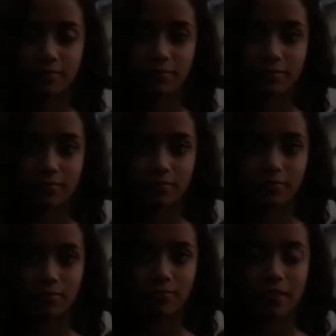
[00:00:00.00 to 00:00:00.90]
No.
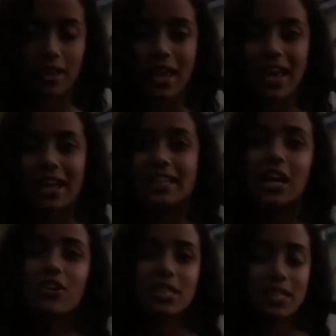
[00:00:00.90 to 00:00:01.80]
And
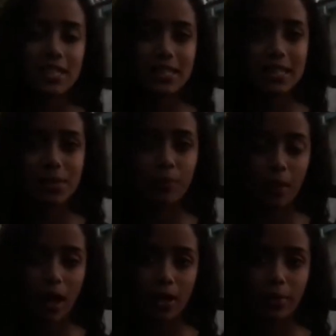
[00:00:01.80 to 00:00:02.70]
air resistance is
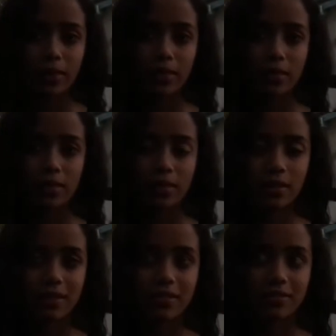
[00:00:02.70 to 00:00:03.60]
applied when
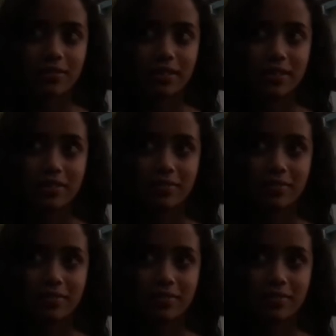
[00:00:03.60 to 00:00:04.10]
the